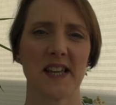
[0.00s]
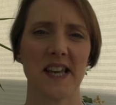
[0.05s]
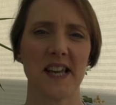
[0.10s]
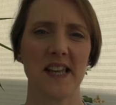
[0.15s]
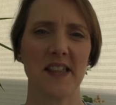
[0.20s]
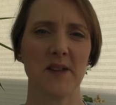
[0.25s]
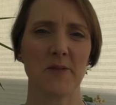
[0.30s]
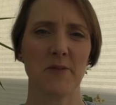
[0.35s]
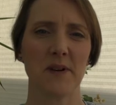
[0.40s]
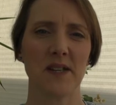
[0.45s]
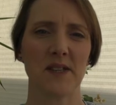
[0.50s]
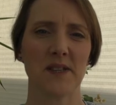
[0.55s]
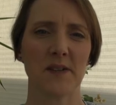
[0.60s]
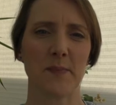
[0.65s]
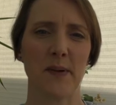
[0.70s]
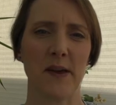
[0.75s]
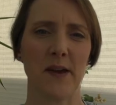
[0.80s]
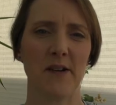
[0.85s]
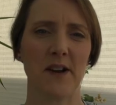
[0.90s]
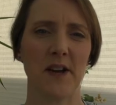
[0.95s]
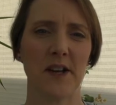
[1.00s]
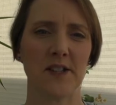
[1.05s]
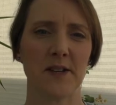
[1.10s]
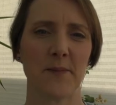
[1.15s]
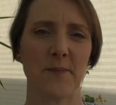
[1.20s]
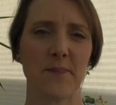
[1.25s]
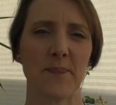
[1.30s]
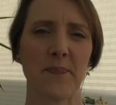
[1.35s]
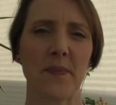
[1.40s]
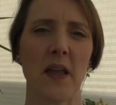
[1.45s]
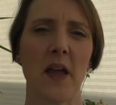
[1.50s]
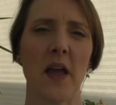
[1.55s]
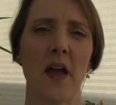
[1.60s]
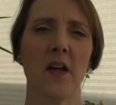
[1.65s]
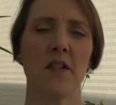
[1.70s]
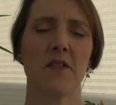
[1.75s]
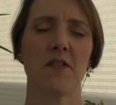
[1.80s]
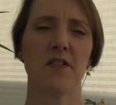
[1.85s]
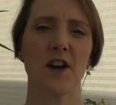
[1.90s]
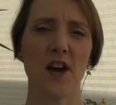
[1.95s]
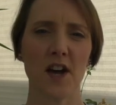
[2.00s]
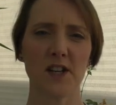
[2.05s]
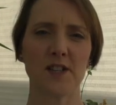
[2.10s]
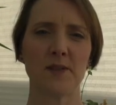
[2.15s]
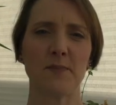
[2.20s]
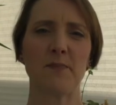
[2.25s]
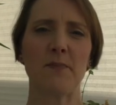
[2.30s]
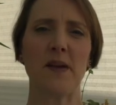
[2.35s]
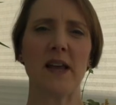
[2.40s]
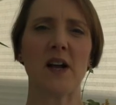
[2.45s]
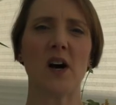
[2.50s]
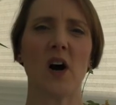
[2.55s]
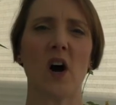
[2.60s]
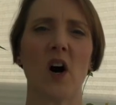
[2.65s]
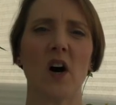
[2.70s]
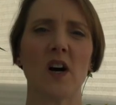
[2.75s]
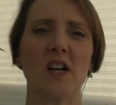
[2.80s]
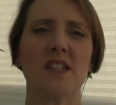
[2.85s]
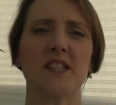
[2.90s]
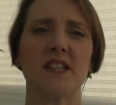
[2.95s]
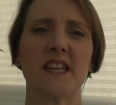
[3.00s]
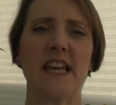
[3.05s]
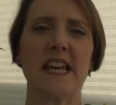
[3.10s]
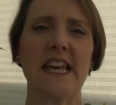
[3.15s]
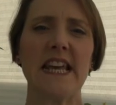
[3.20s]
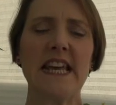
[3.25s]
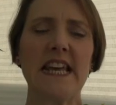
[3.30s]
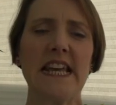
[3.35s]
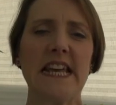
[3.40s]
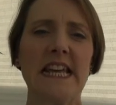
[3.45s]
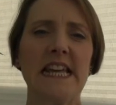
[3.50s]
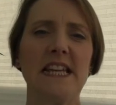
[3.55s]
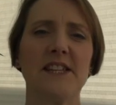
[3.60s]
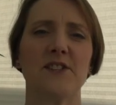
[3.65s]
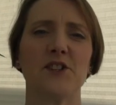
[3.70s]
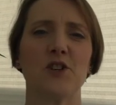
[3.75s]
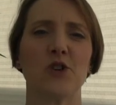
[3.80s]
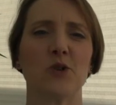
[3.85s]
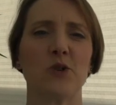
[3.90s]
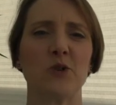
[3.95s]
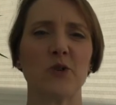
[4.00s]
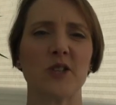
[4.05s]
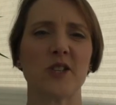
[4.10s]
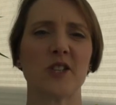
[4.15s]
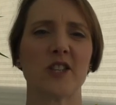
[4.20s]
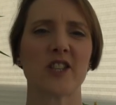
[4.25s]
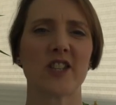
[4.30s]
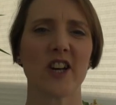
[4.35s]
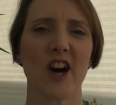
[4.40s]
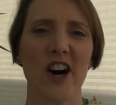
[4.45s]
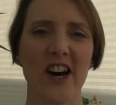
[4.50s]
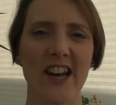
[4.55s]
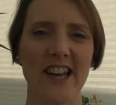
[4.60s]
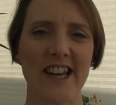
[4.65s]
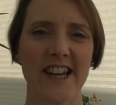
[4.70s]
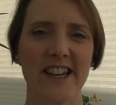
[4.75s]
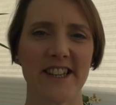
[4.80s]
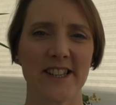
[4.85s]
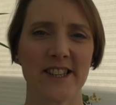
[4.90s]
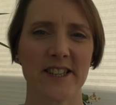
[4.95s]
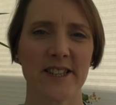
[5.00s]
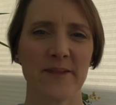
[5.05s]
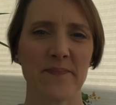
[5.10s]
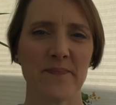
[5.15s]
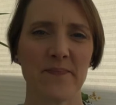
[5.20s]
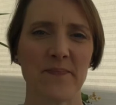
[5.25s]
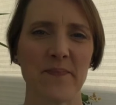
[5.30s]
in the winter period. Third big idea is your diet.